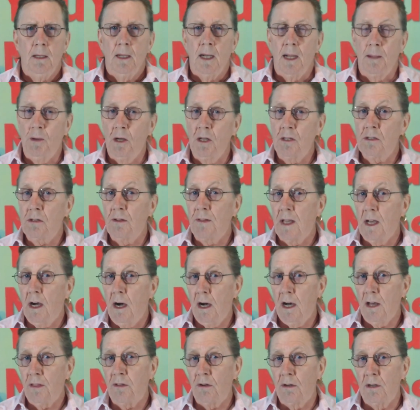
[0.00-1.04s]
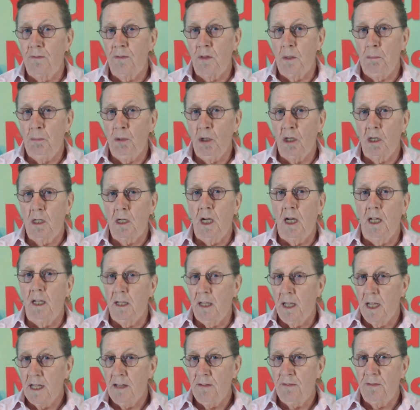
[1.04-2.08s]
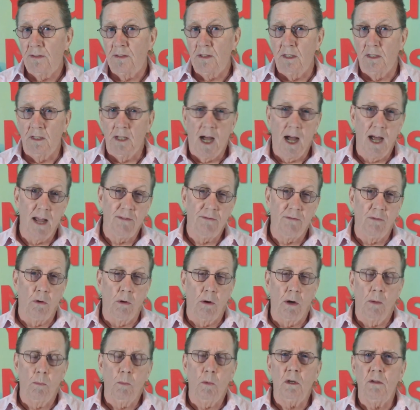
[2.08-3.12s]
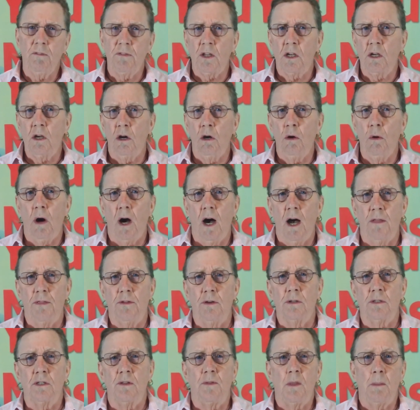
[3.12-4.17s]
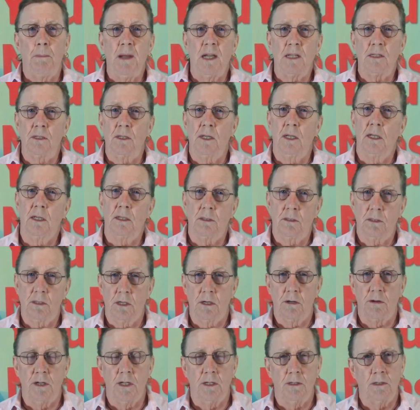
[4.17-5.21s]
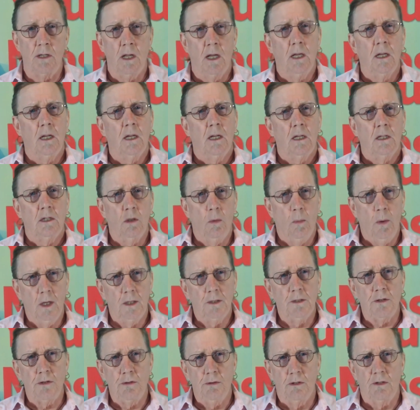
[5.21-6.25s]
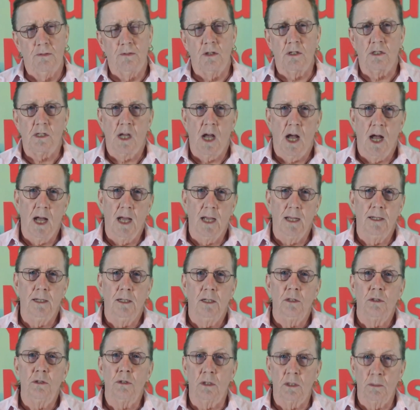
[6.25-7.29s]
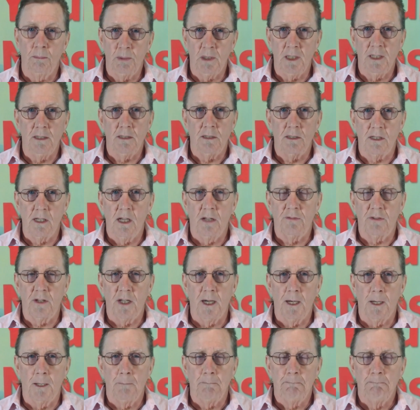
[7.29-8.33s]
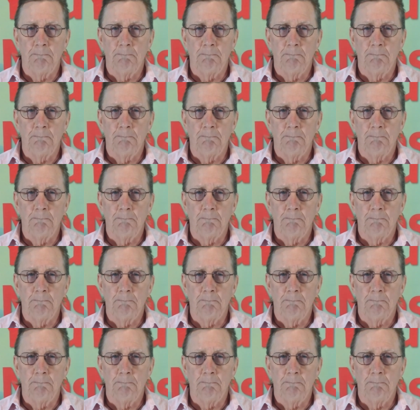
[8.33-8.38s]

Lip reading: I'm also the author of the book, A Life to Die For, and one of the co-authors of the best-selling series, The Wellness Universe Guide to Complete Self-Care.